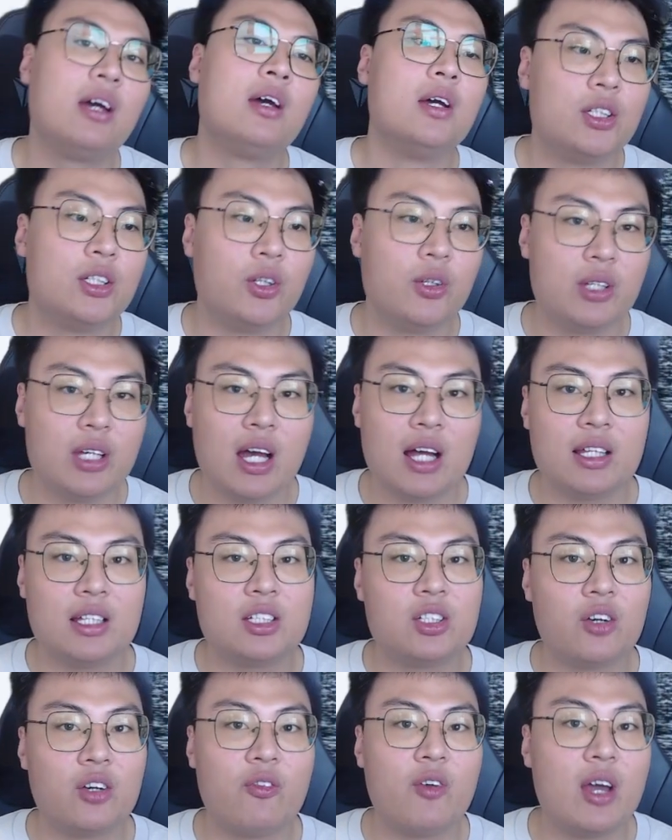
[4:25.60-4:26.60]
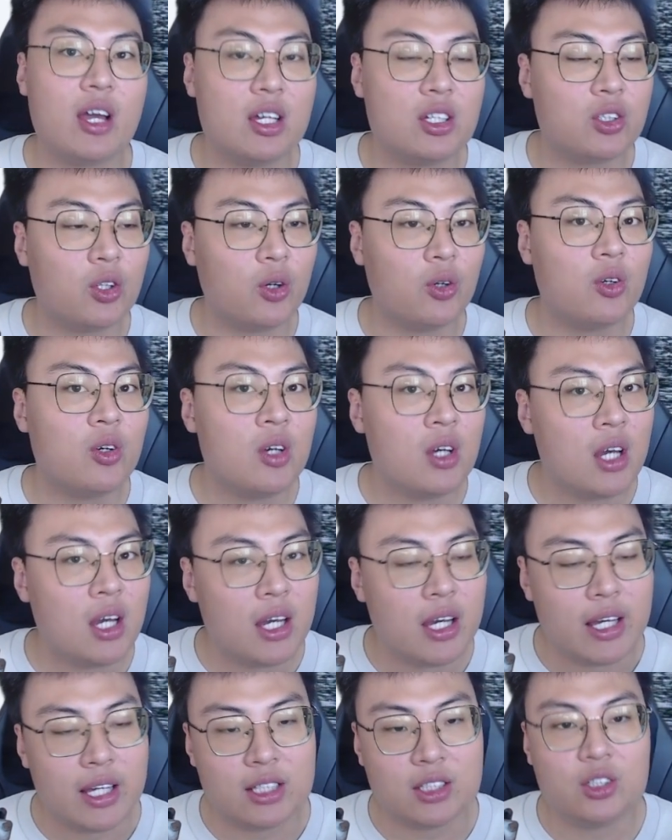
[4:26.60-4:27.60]
so yeah this software is all
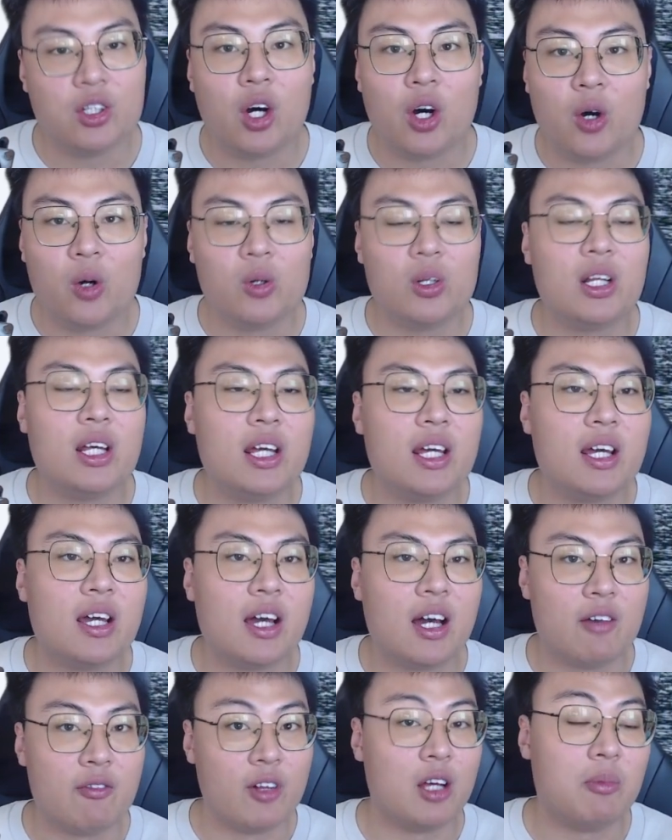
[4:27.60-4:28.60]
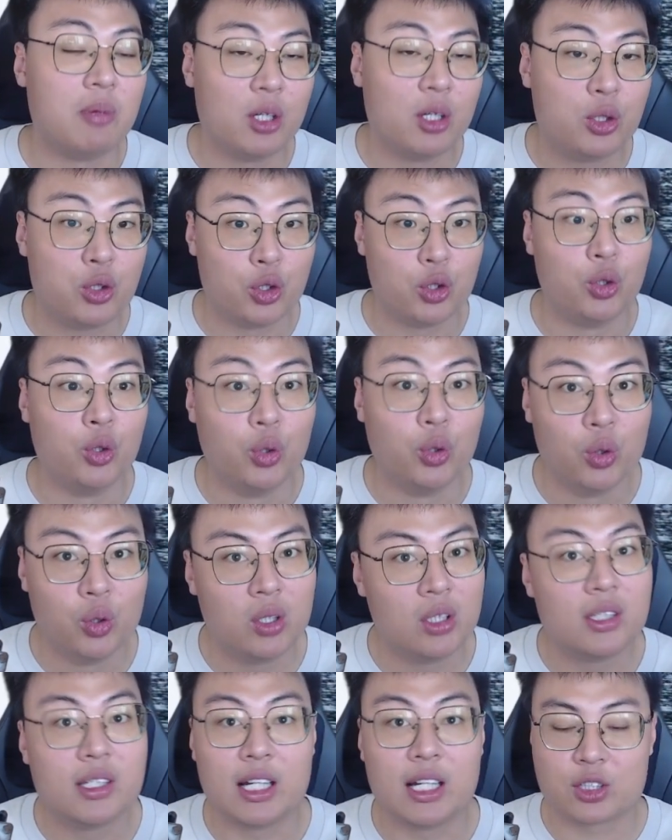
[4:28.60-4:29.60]
it's not only available to
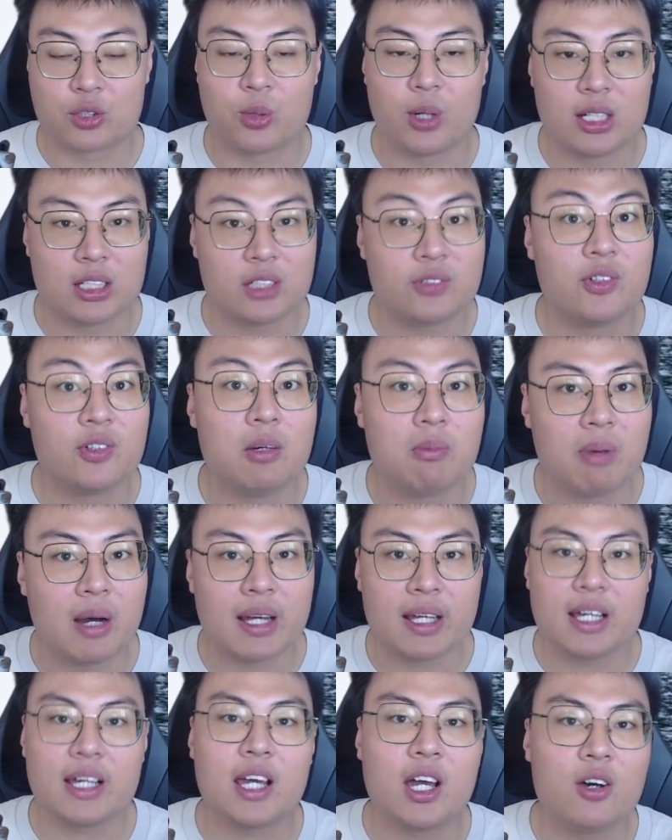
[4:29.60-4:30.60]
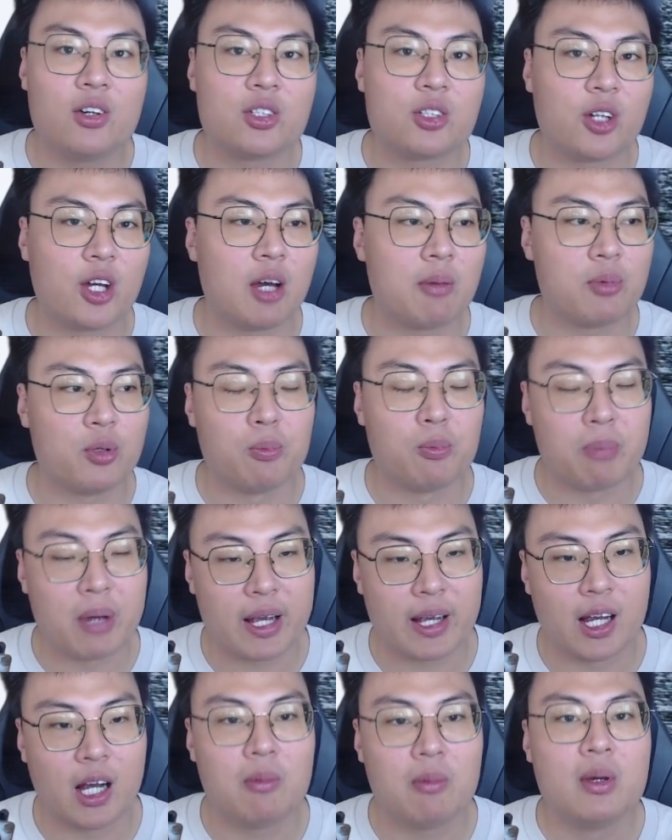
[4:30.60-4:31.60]
just transfer but it can also help you
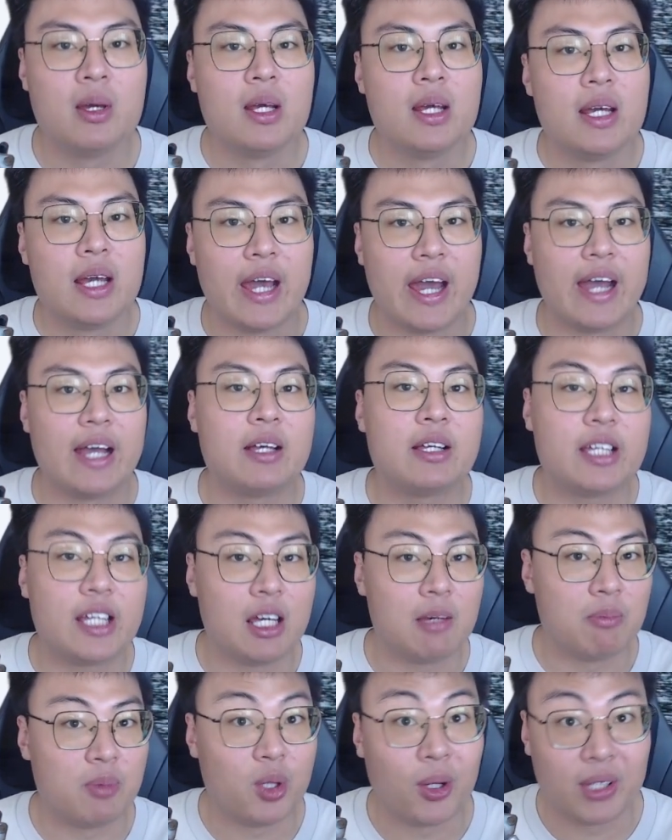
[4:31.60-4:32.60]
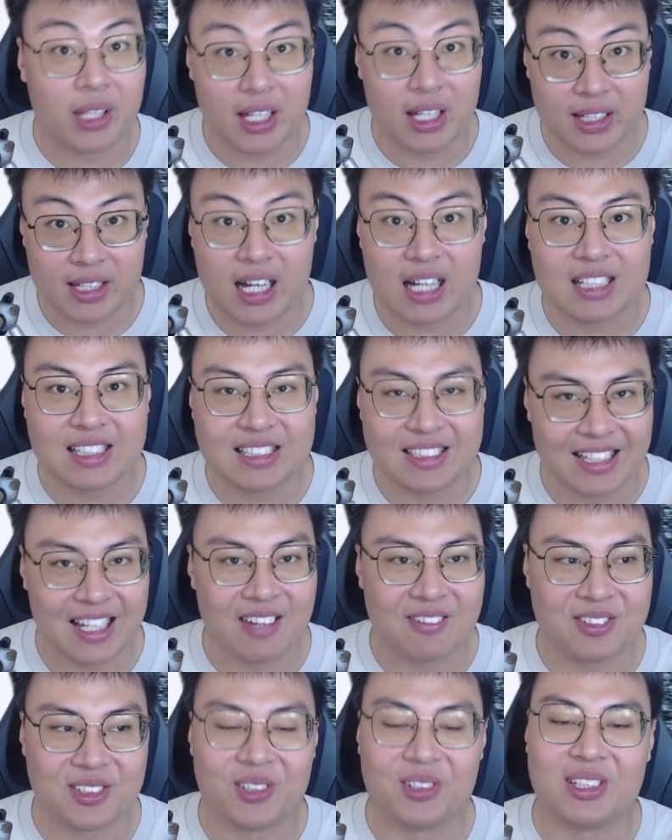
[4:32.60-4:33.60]
backup and keep your data
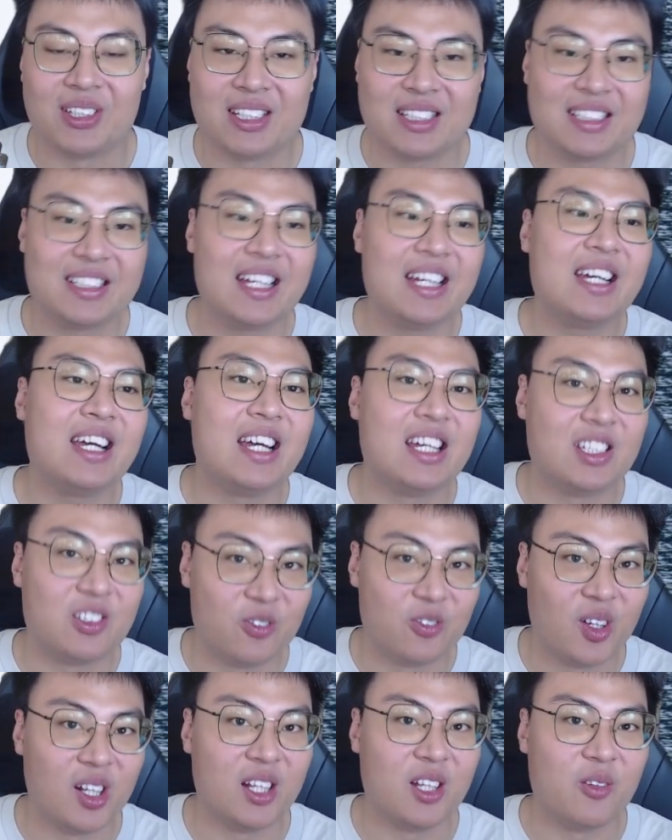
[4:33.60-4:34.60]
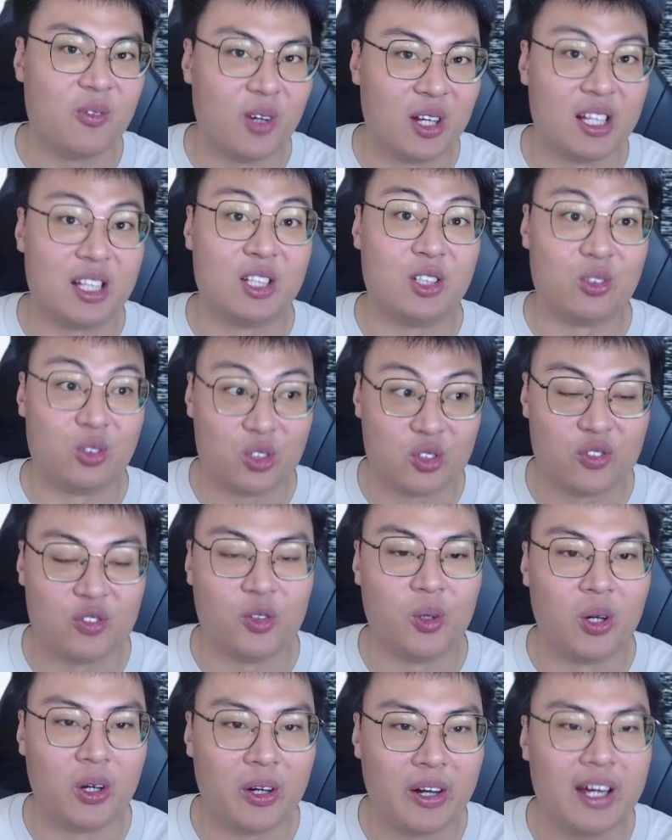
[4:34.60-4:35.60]
safe so this thing is really really
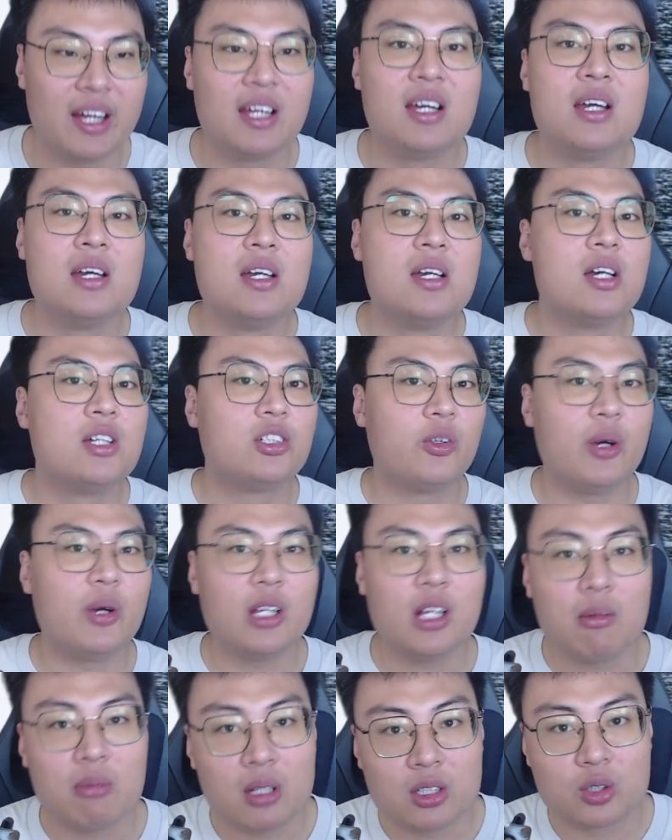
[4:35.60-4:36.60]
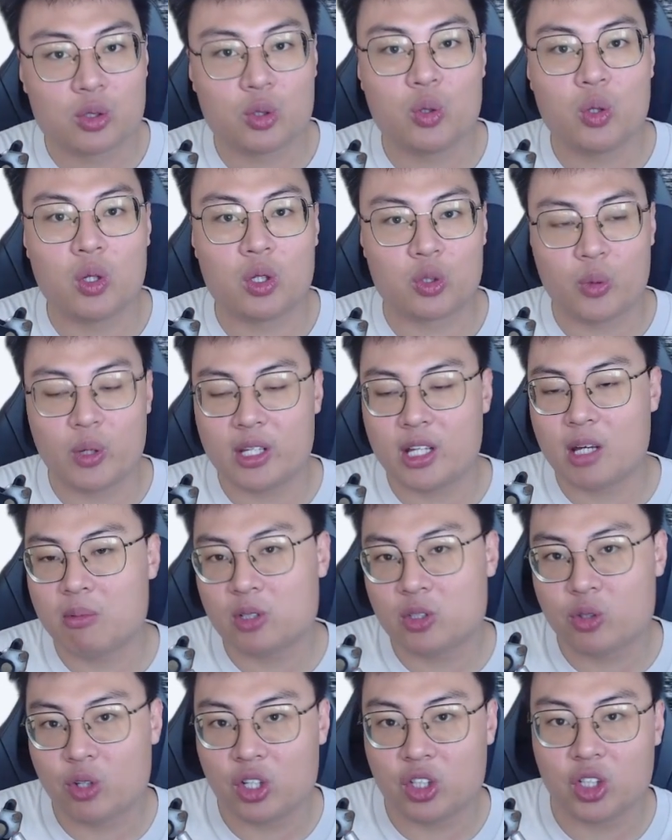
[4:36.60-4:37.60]
useful all right so right now let's go a quick
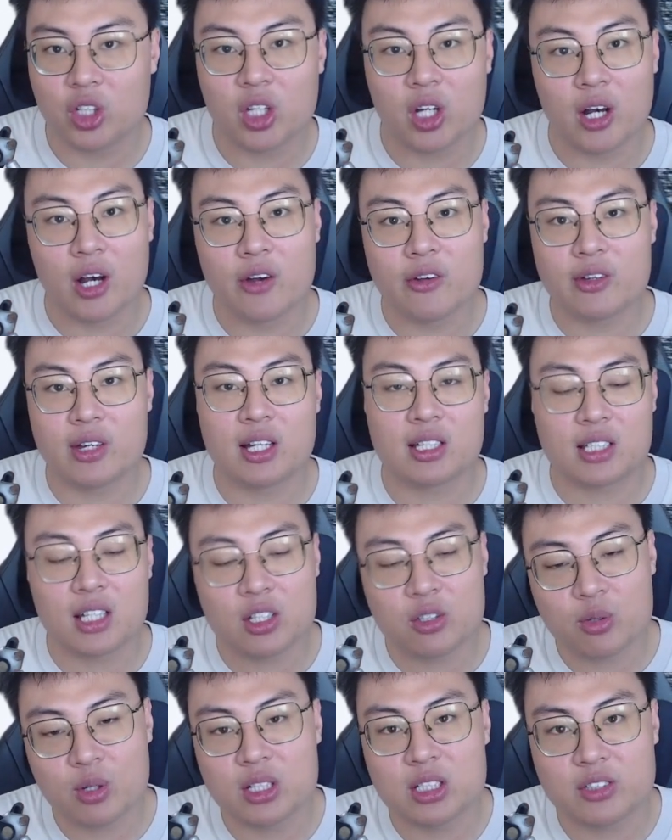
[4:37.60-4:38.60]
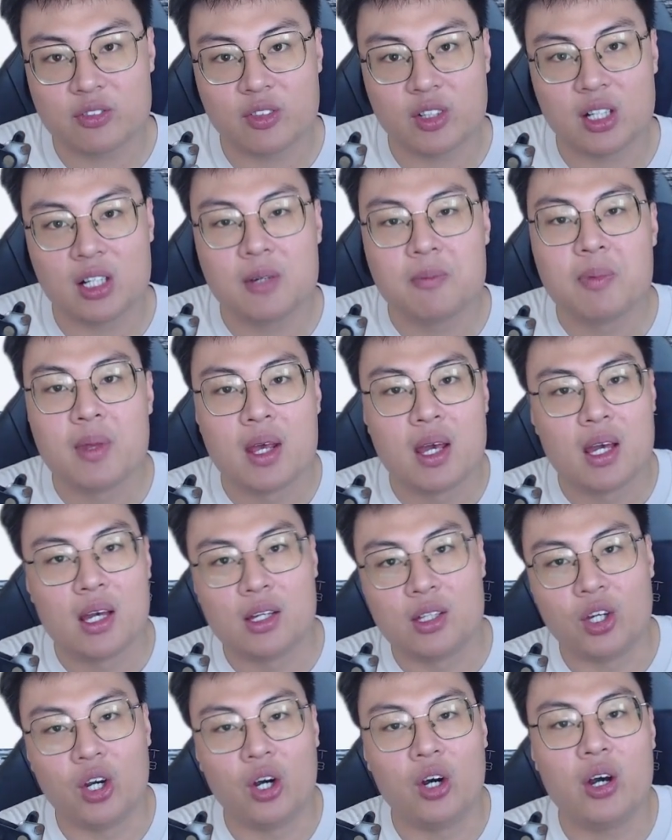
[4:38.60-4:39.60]
demonstration of how you guys can transfer
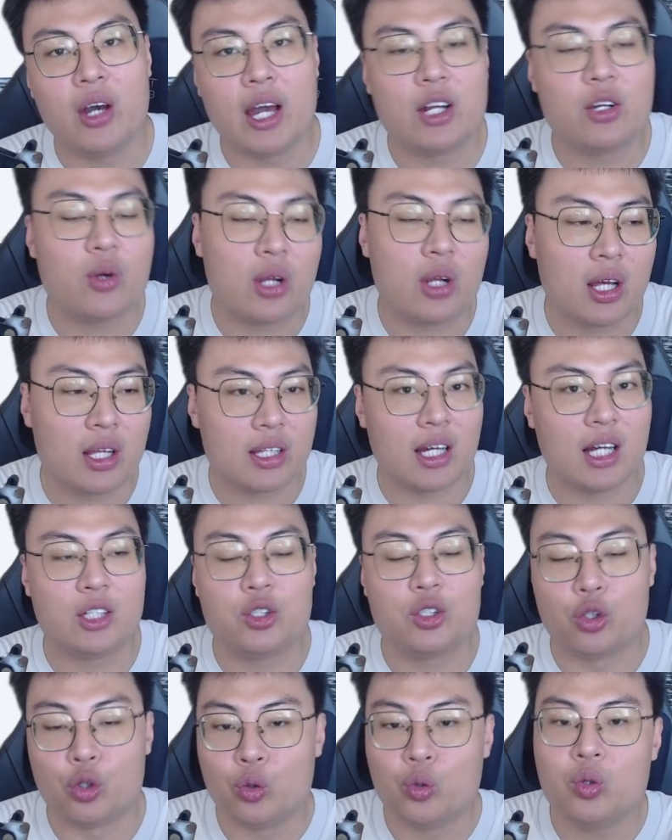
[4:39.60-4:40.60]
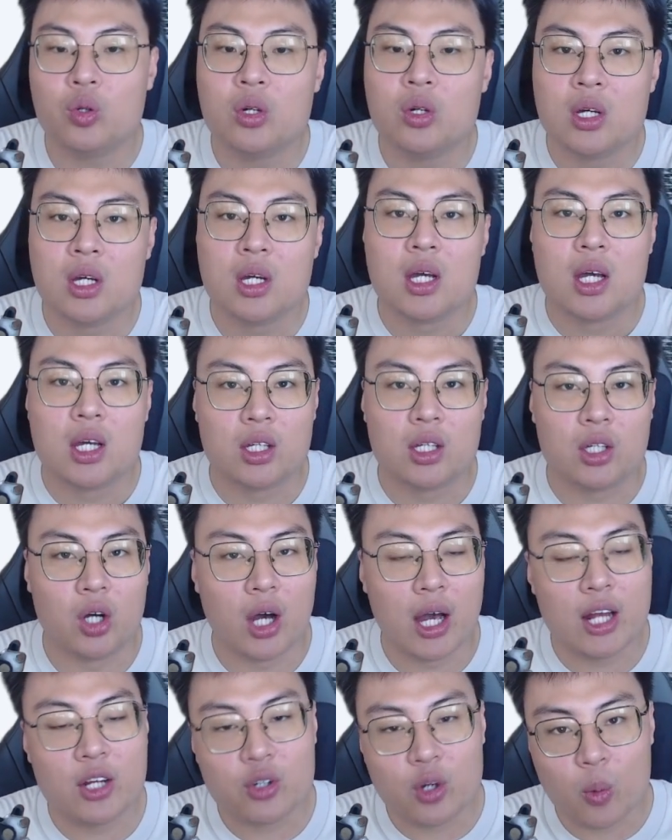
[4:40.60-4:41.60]
your android data to
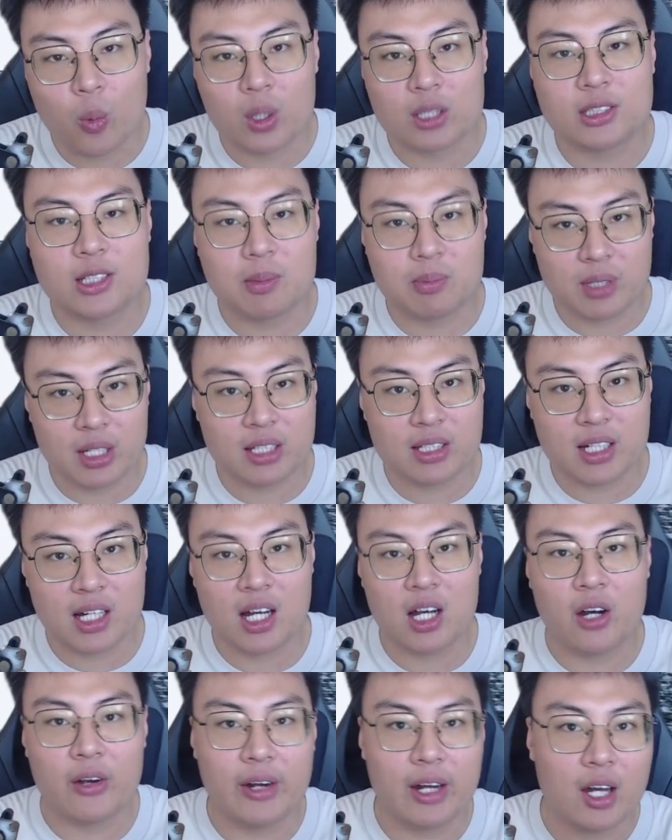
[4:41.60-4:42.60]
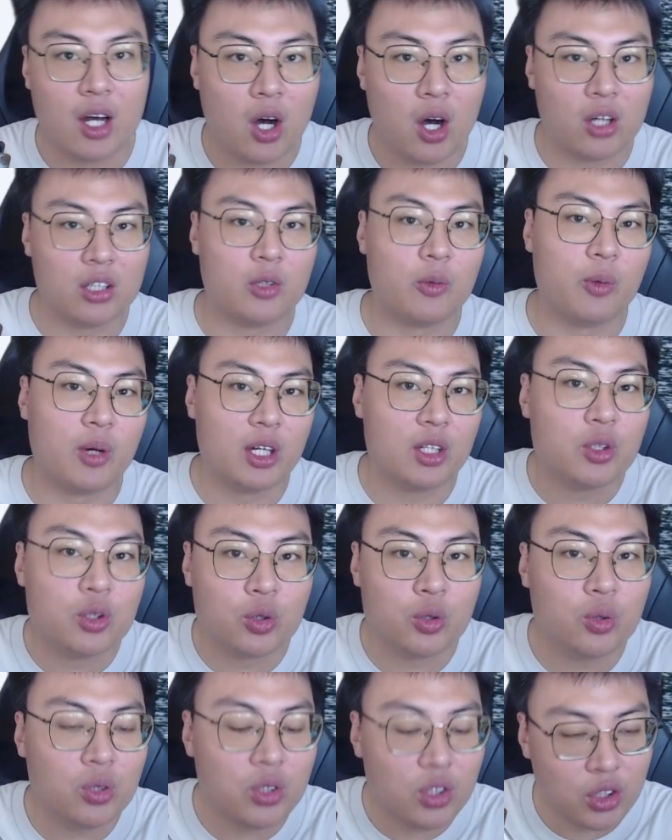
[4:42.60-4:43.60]
your android whatsapp data all right all the way
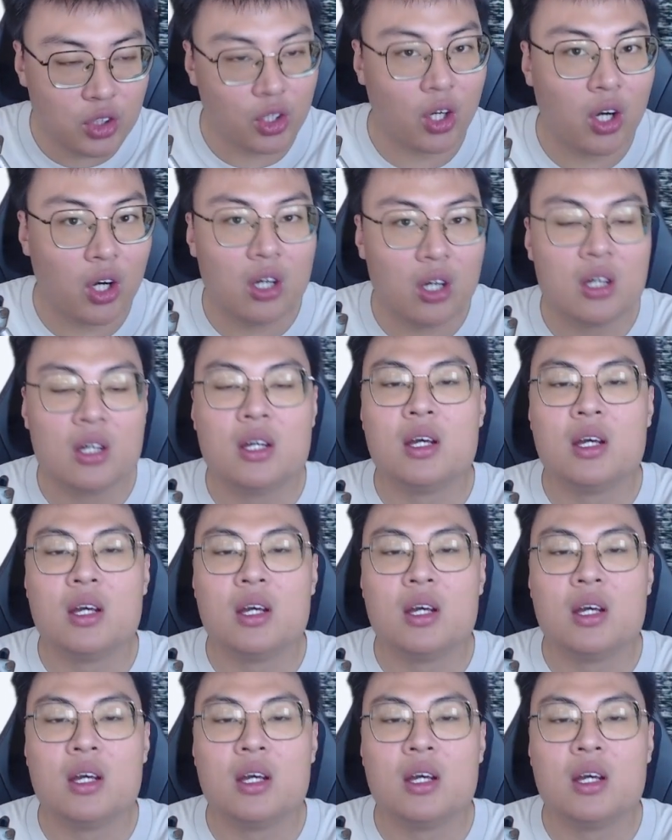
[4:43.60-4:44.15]
to your